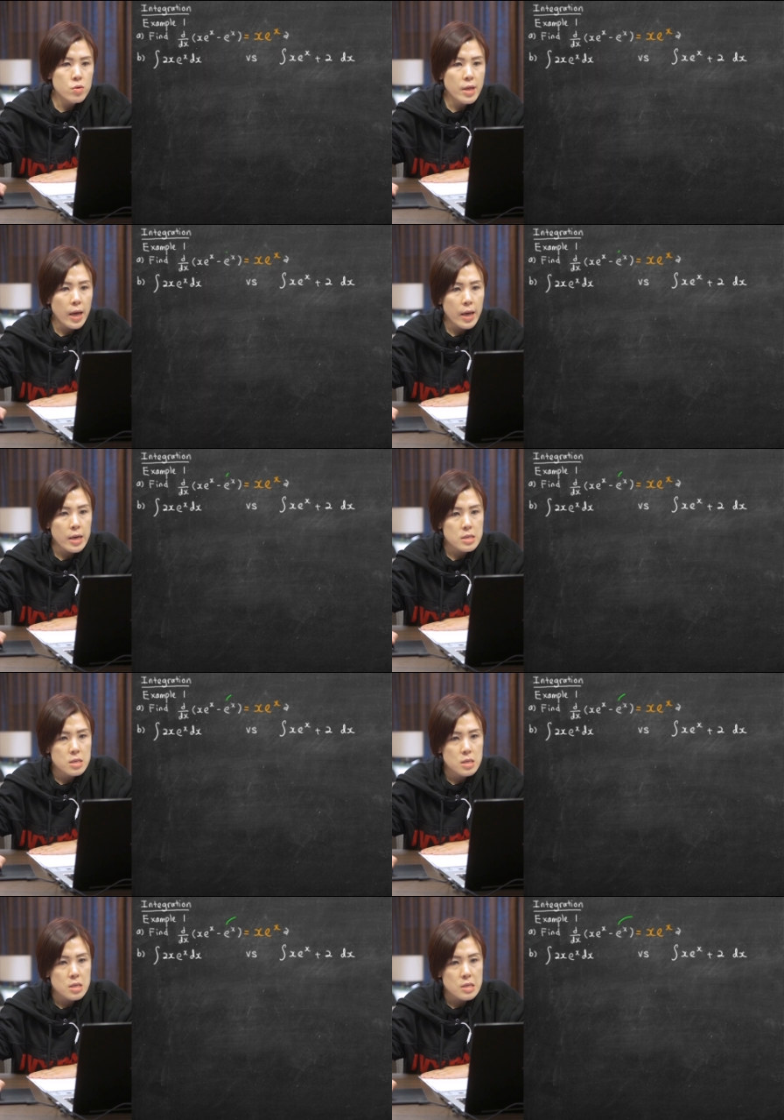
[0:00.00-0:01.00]
that
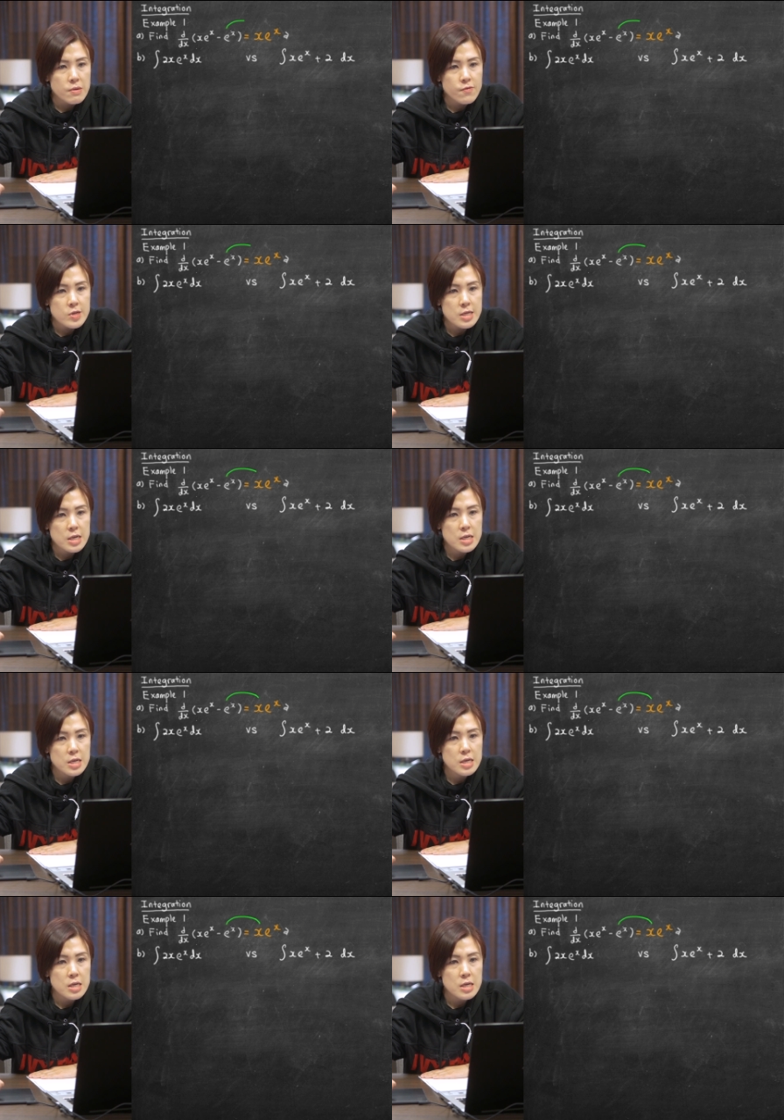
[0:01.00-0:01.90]
for this